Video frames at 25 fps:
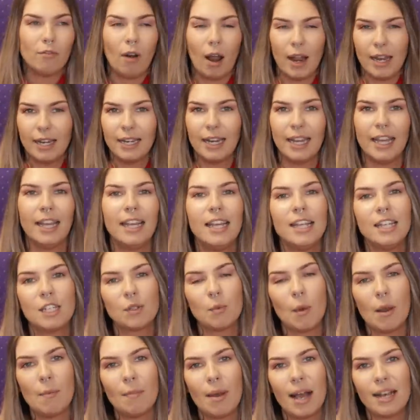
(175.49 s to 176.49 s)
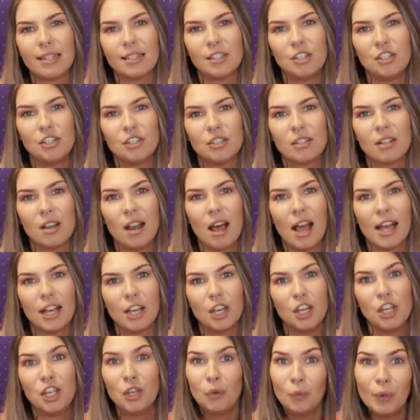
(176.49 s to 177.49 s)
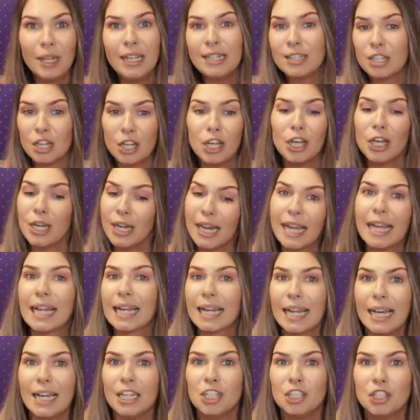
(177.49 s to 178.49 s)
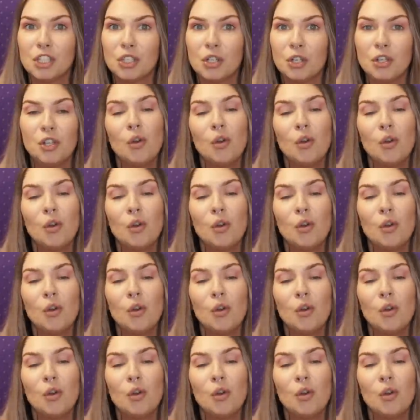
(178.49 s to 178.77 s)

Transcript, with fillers: rightly is when passengers are like you need to learn English